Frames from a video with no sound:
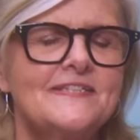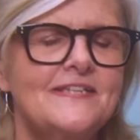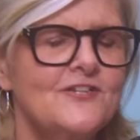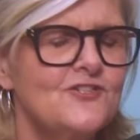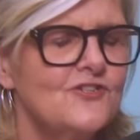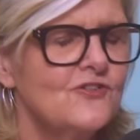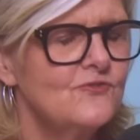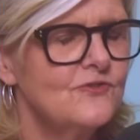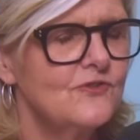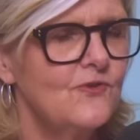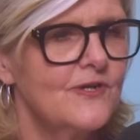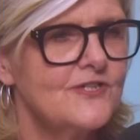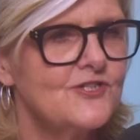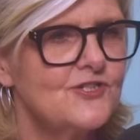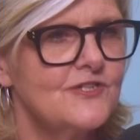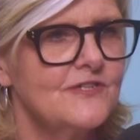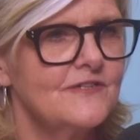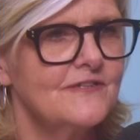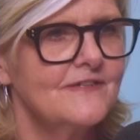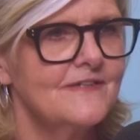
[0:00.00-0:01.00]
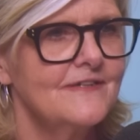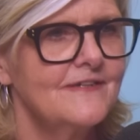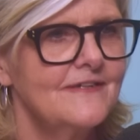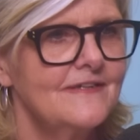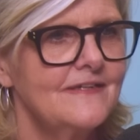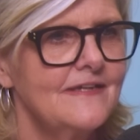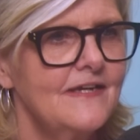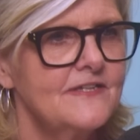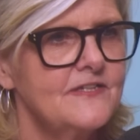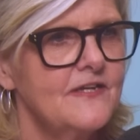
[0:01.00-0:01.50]
such a good question,
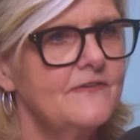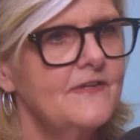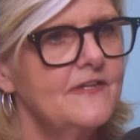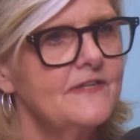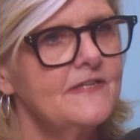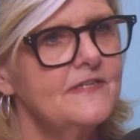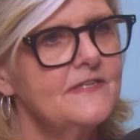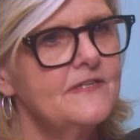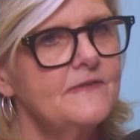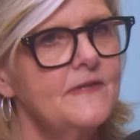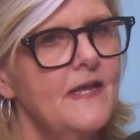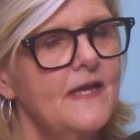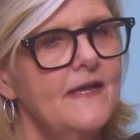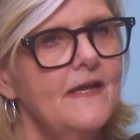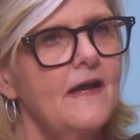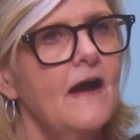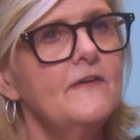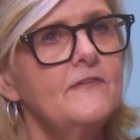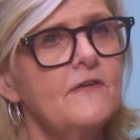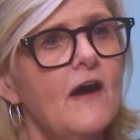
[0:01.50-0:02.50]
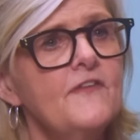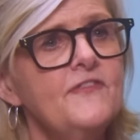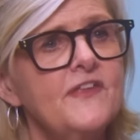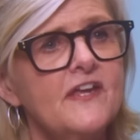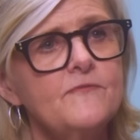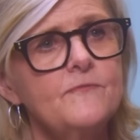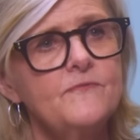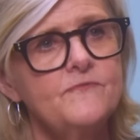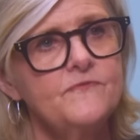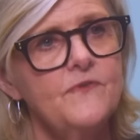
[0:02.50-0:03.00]
because I
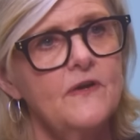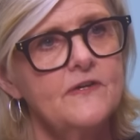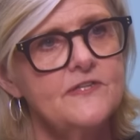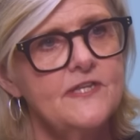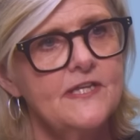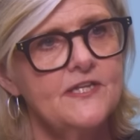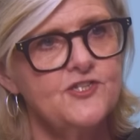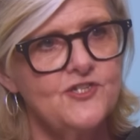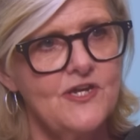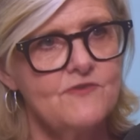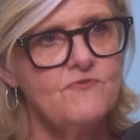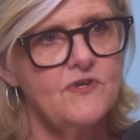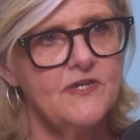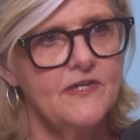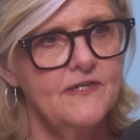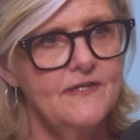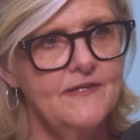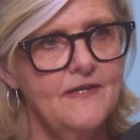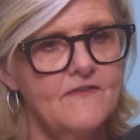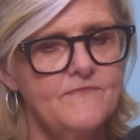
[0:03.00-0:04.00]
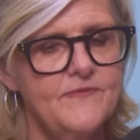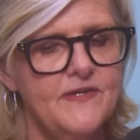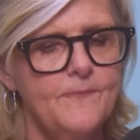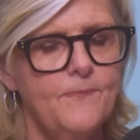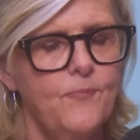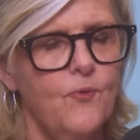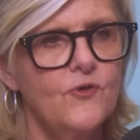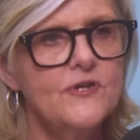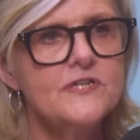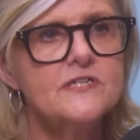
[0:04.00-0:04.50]
think generally I've been
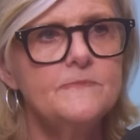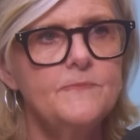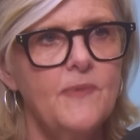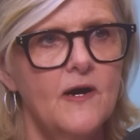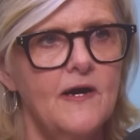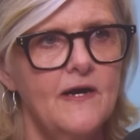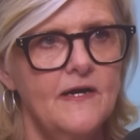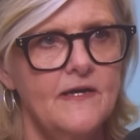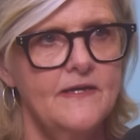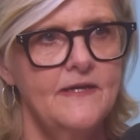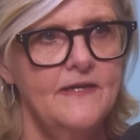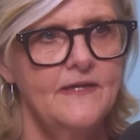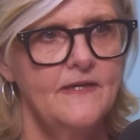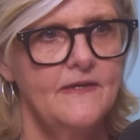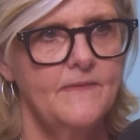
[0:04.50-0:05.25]
appointed by